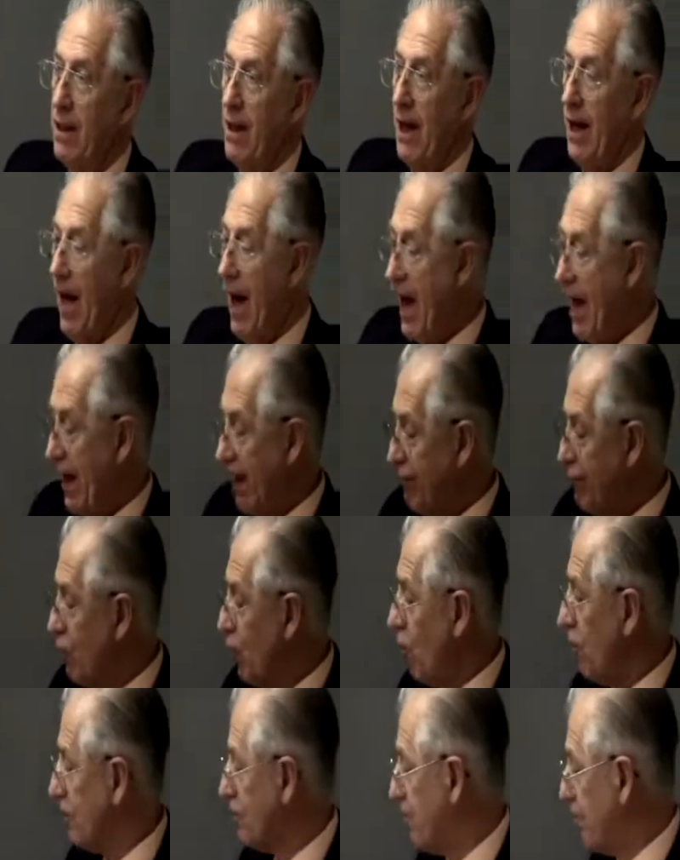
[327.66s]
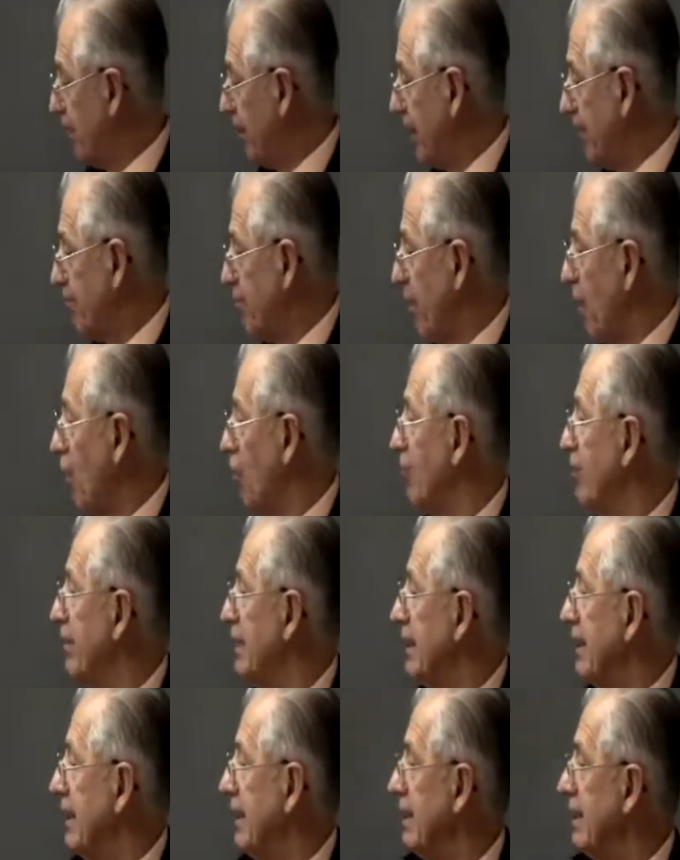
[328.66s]
And I have talked to people over
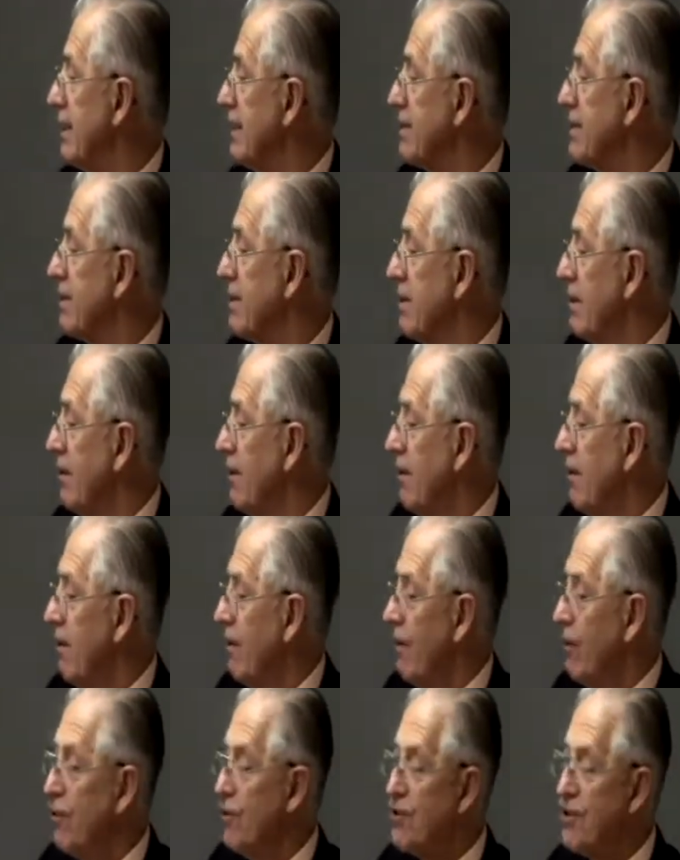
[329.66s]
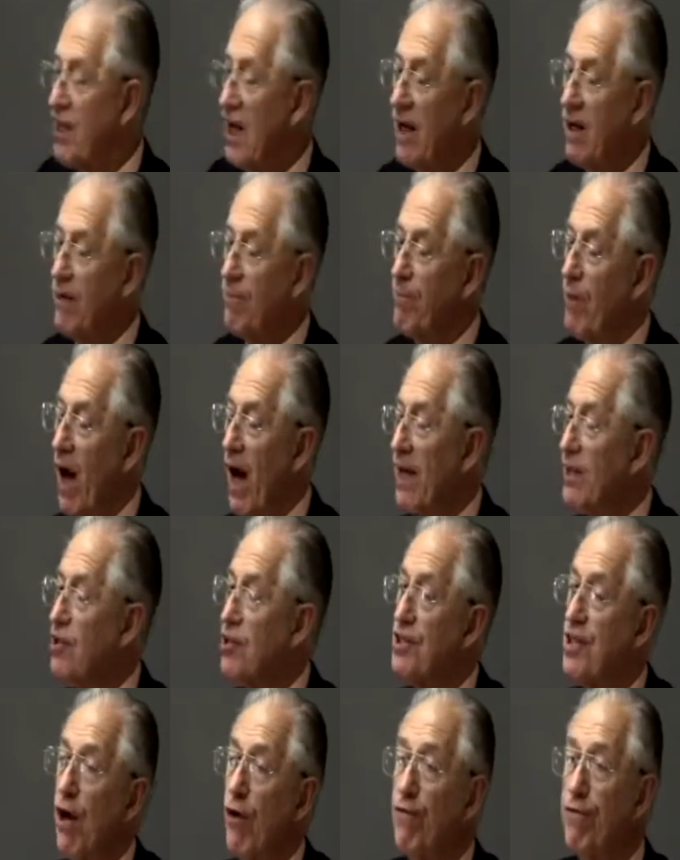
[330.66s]
the years who said, I
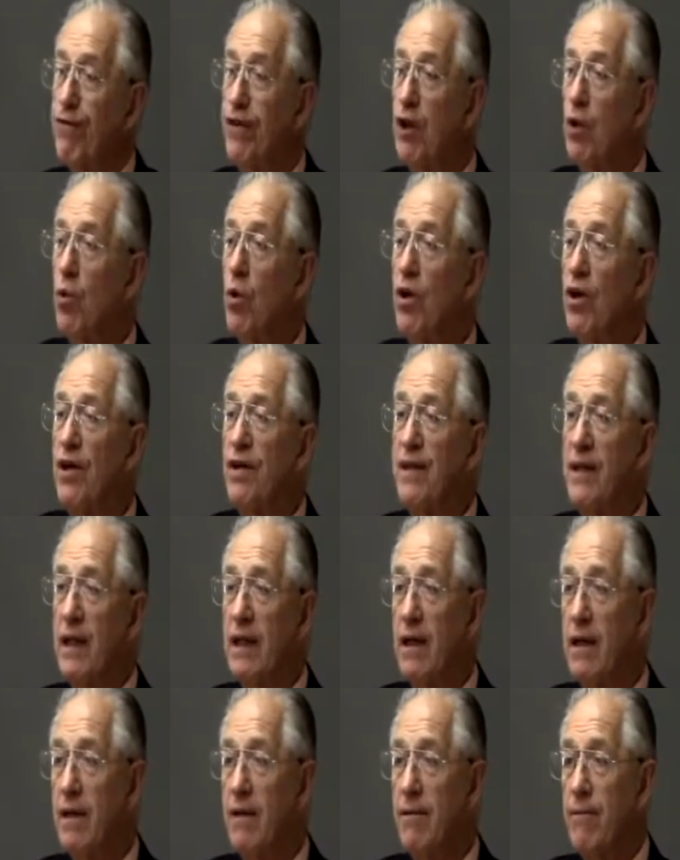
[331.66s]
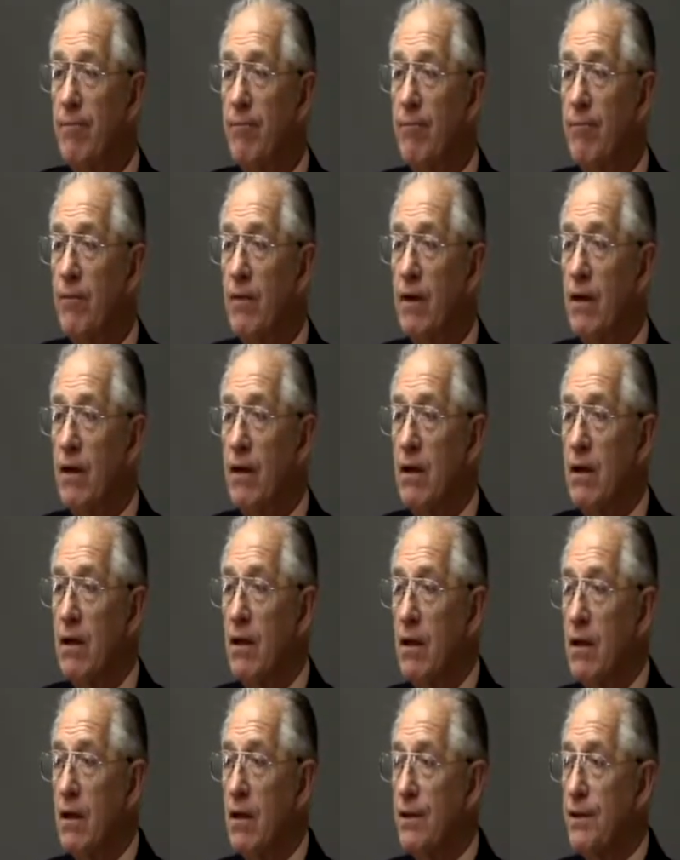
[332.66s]
just don't feel worthy
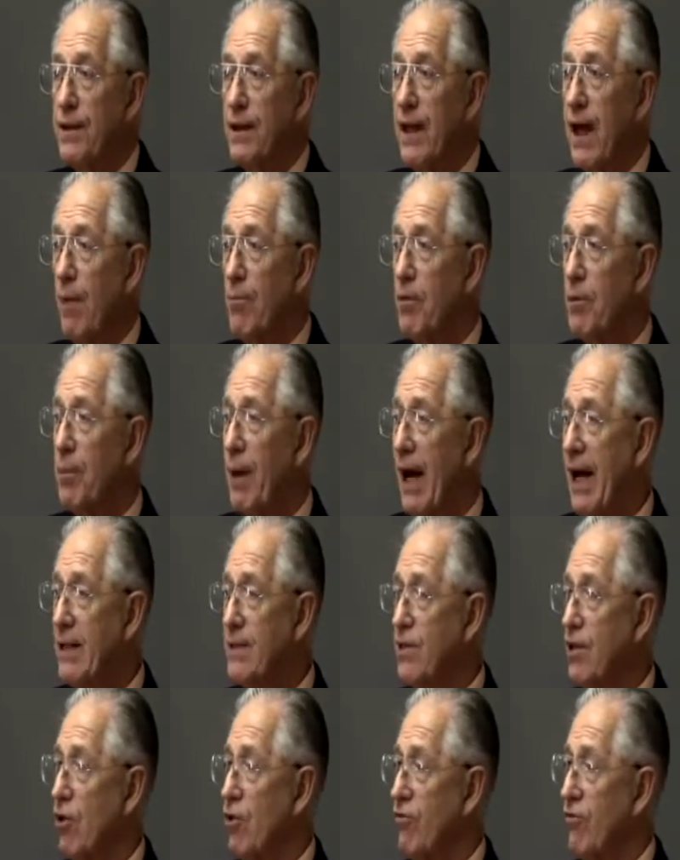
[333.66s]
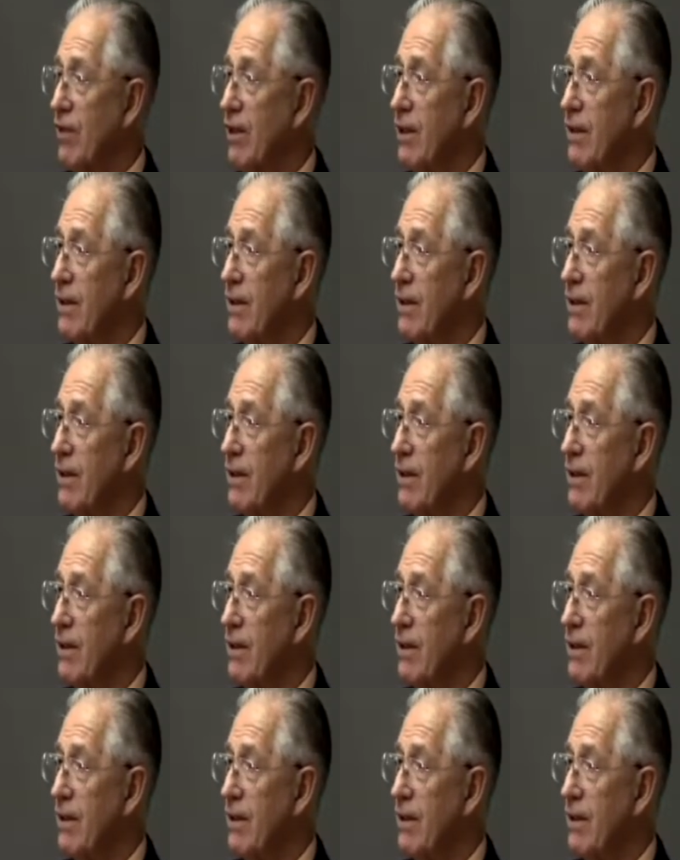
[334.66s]
to come to Passover.